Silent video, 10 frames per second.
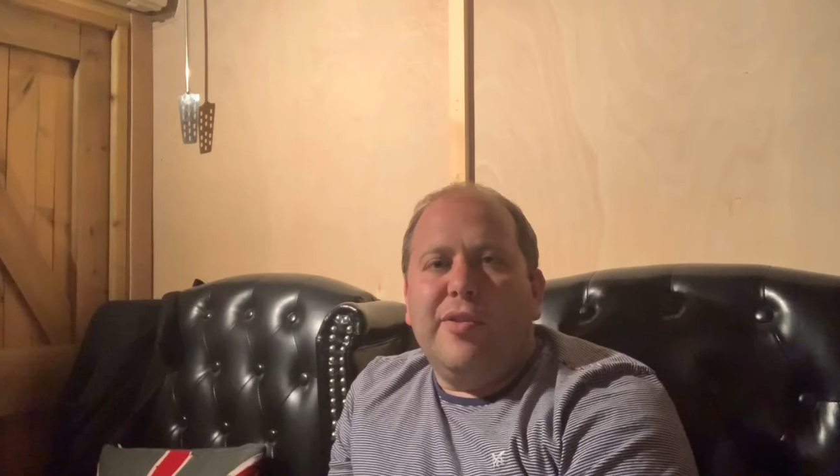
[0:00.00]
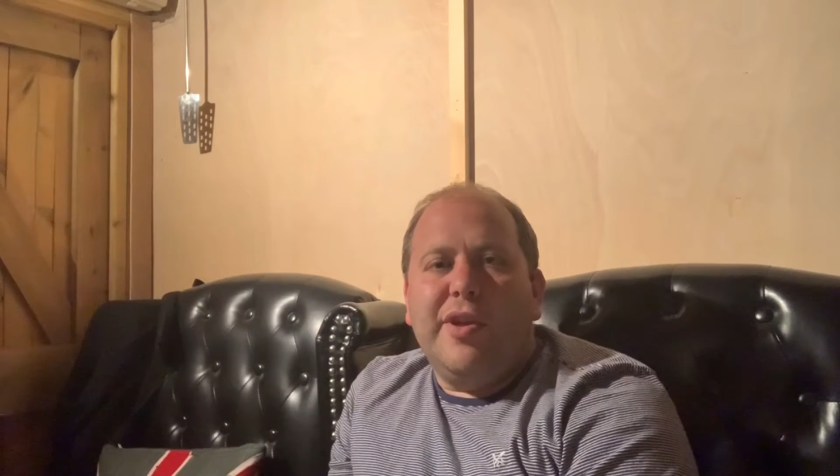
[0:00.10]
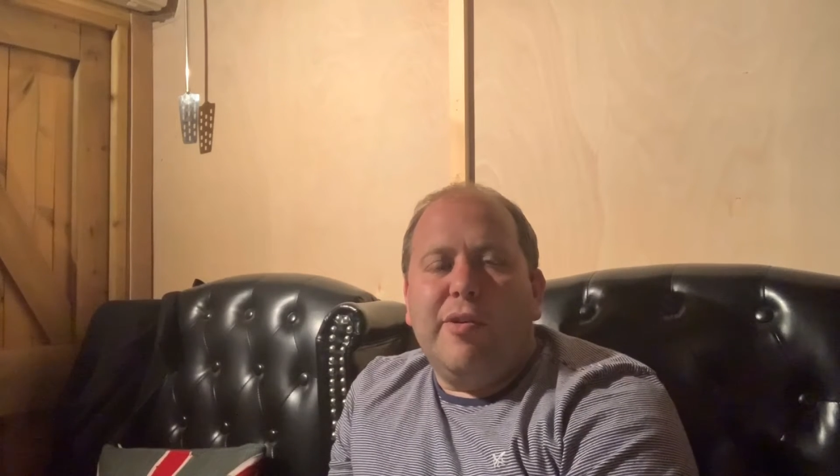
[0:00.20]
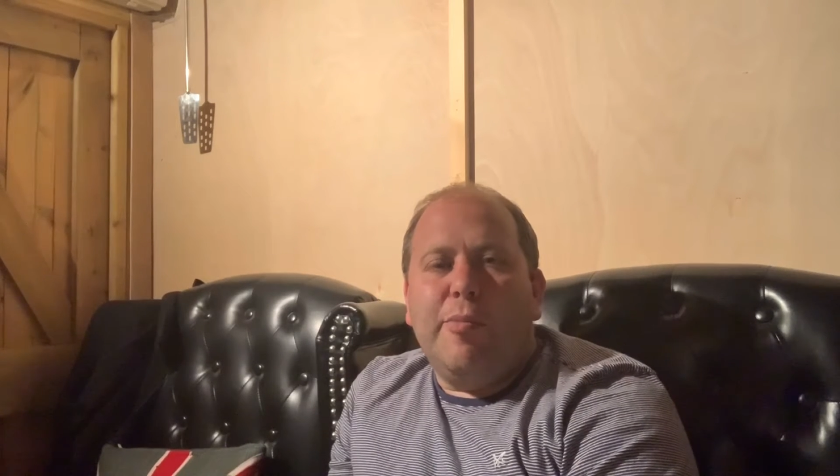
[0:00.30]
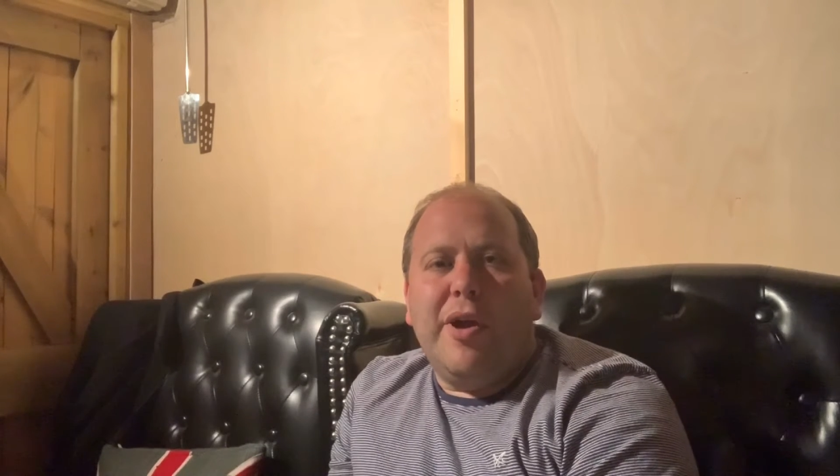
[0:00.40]

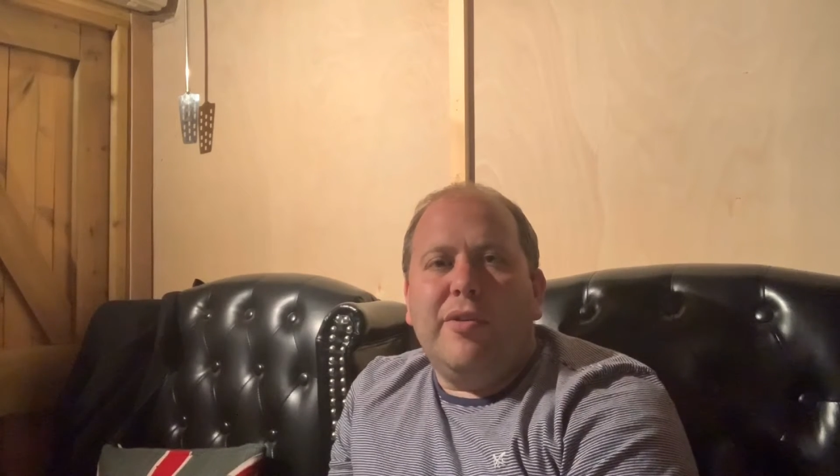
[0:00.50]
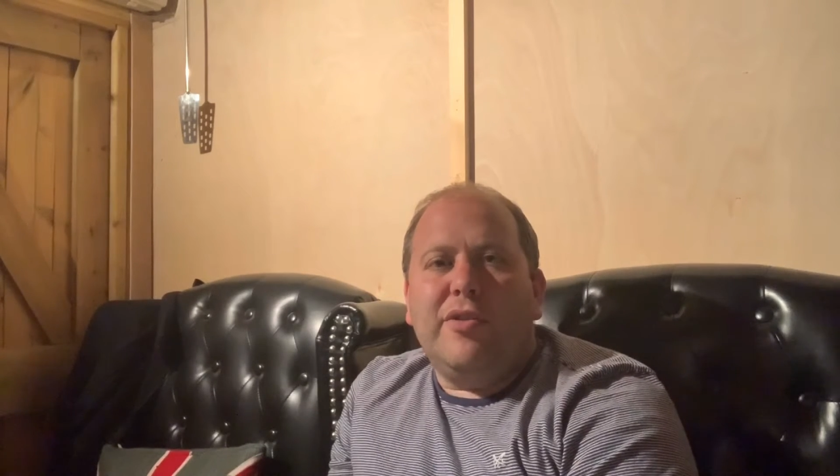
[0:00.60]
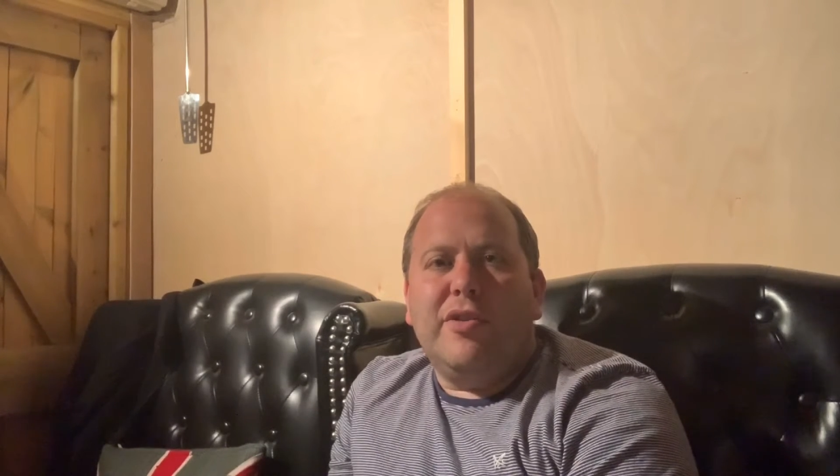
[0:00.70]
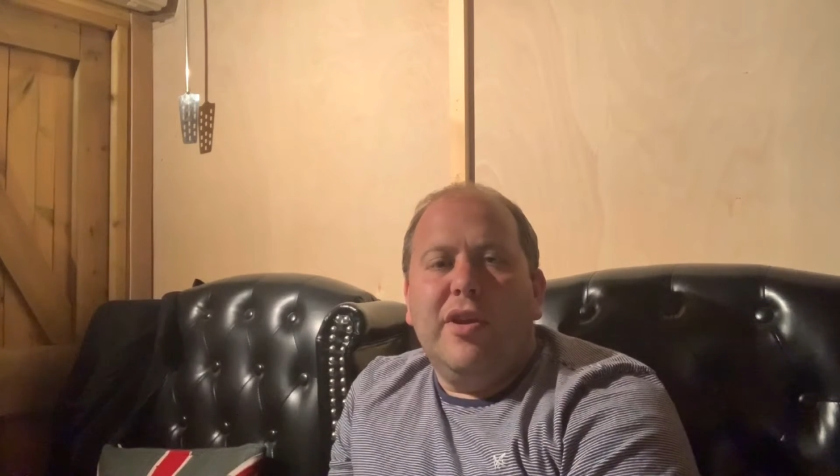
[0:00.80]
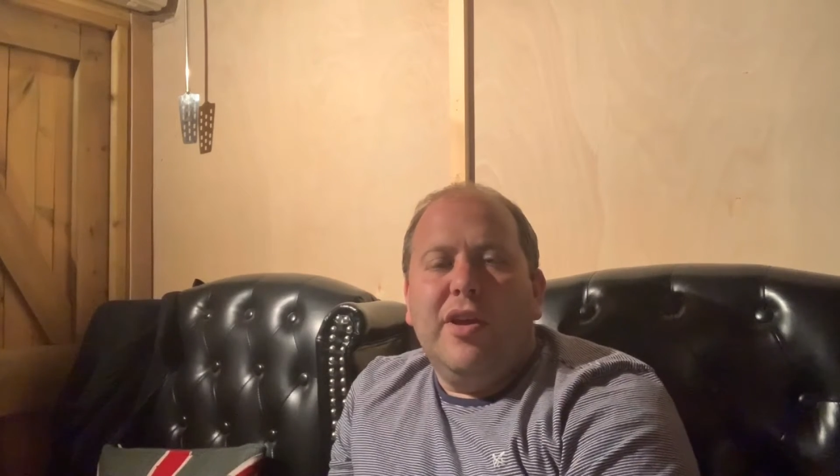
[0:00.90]

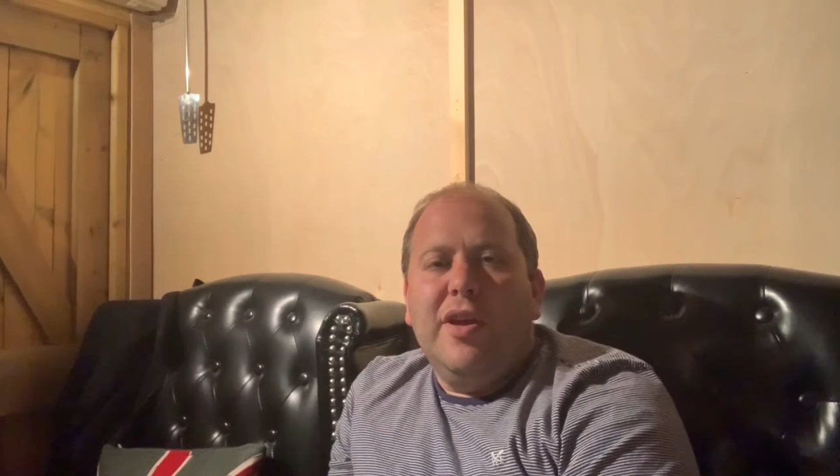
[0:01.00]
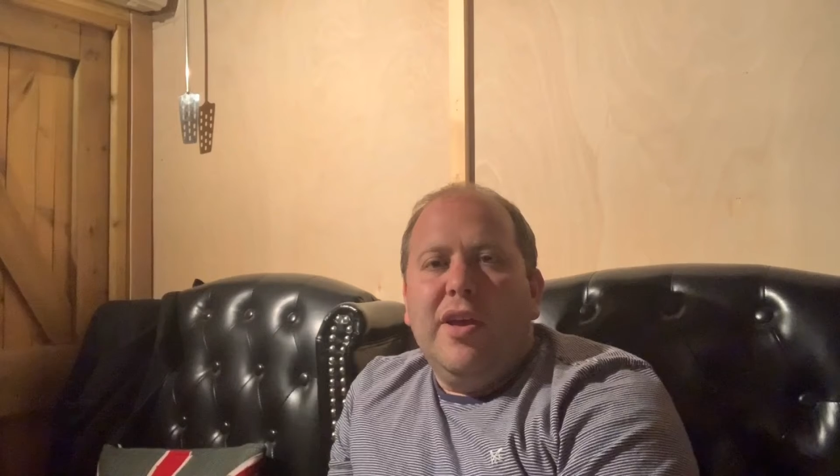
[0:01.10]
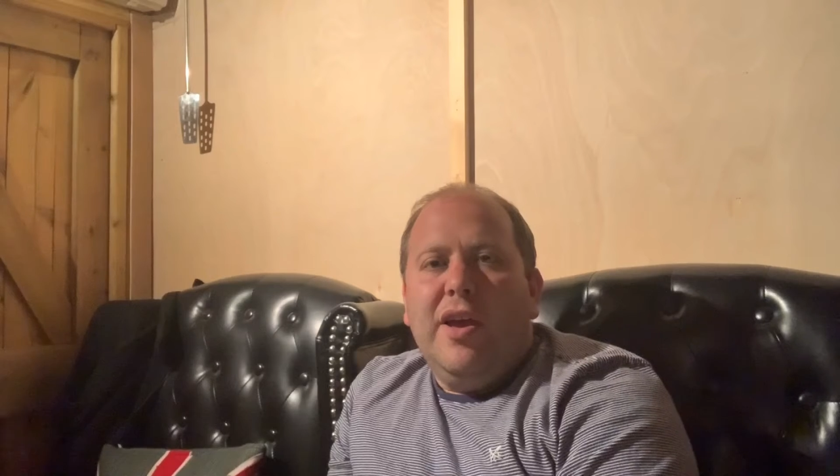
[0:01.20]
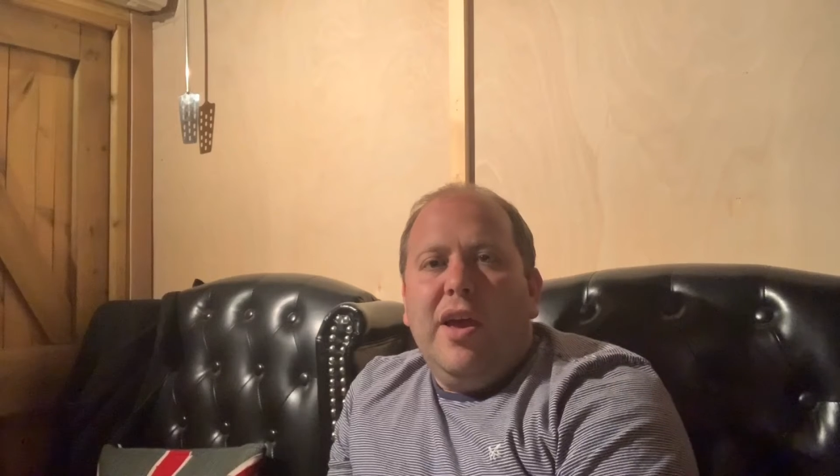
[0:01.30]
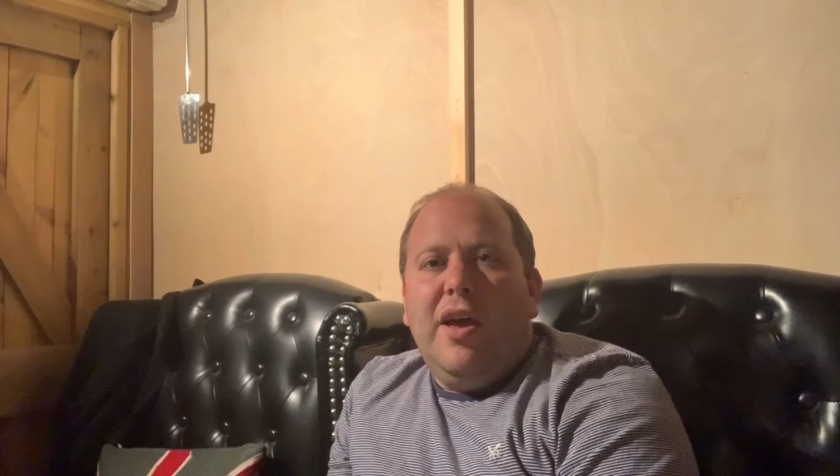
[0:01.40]
thereabouts.
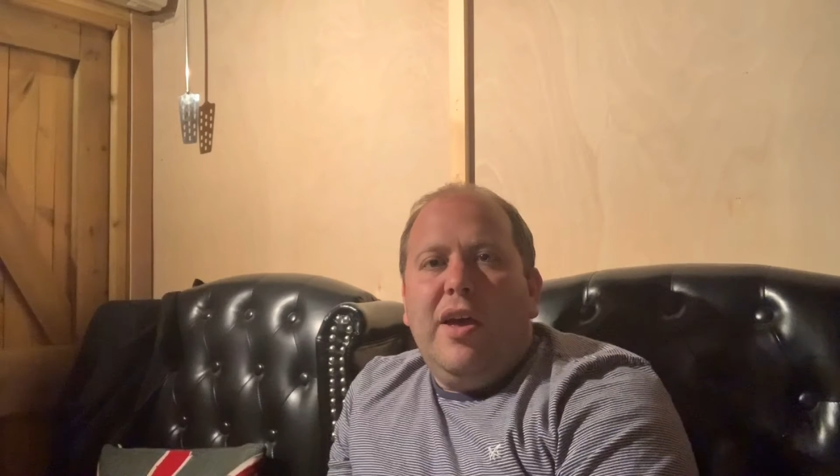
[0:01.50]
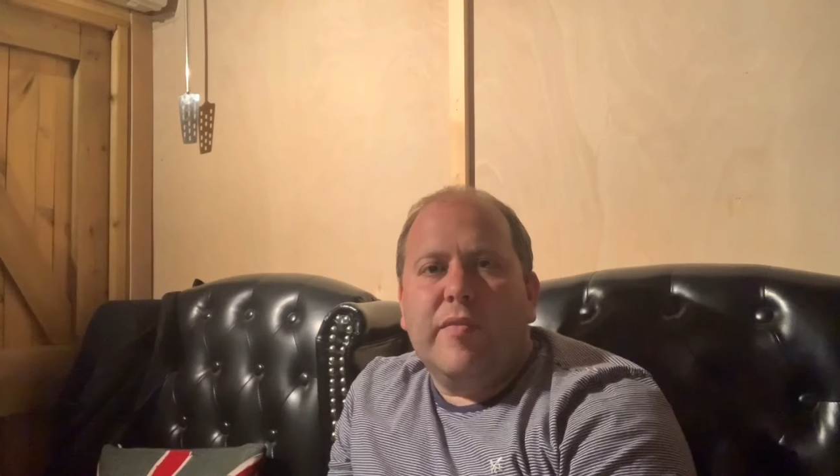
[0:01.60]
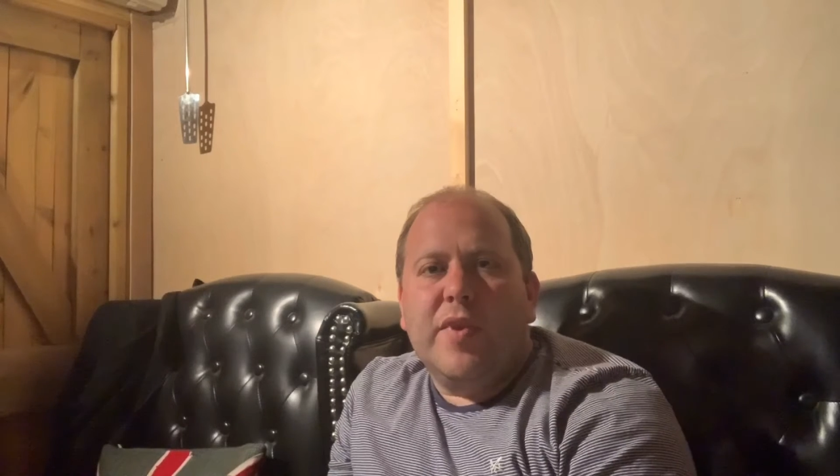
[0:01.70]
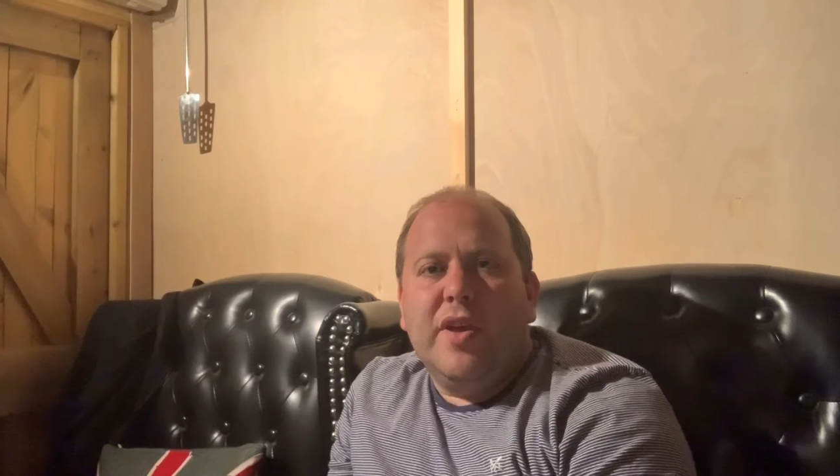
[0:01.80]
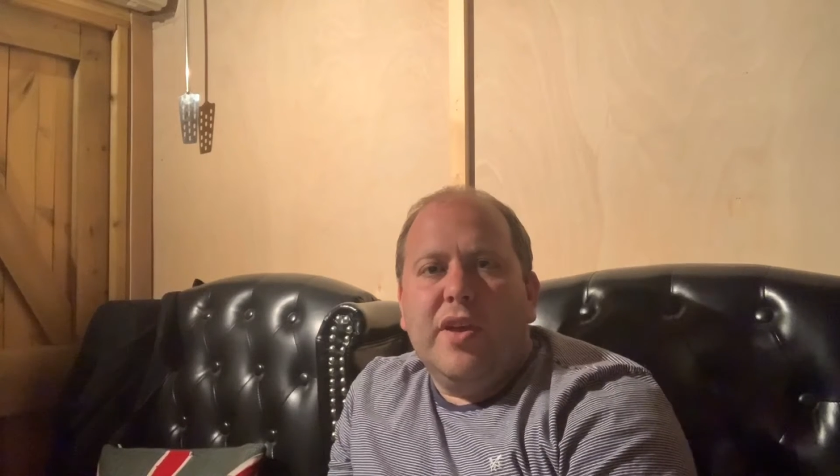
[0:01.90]

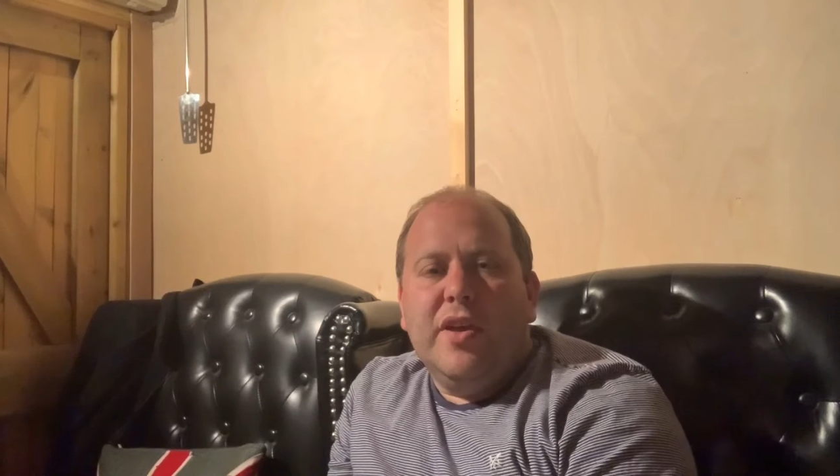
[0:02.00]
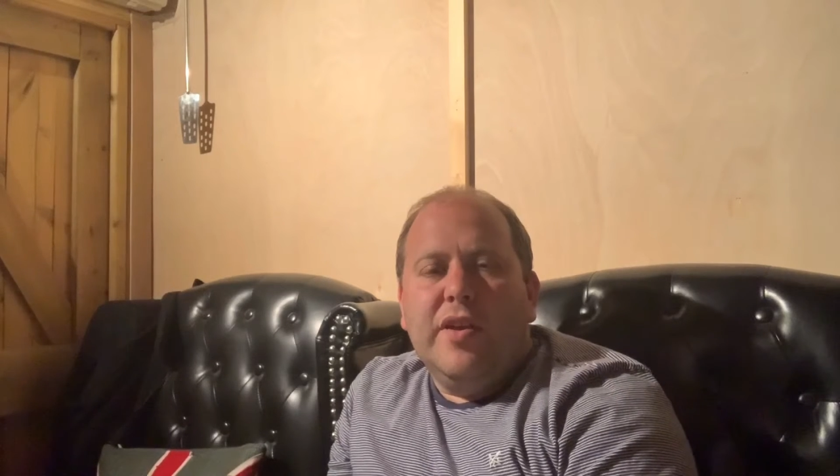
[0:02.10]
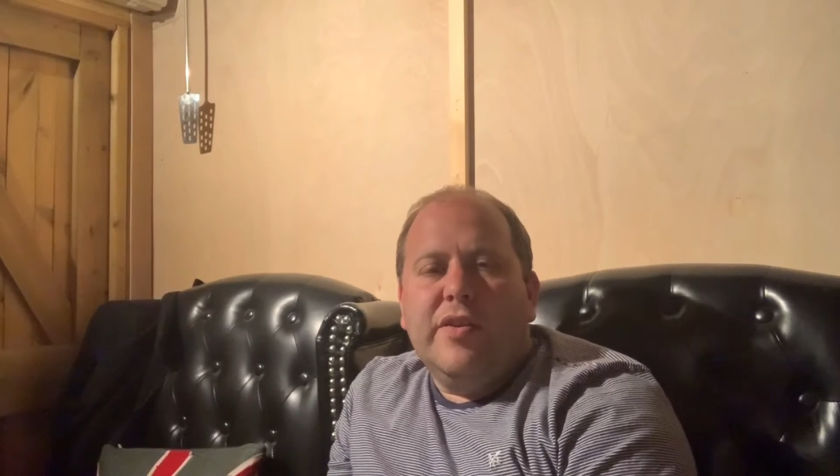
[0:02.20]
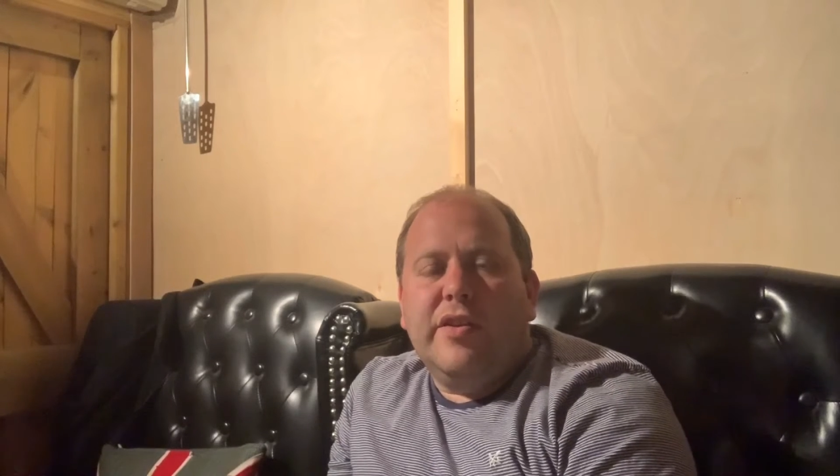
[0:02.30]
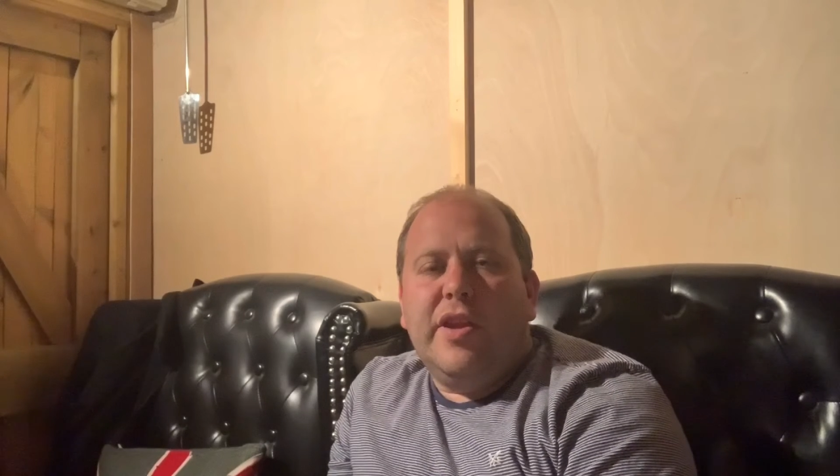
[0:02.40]
Just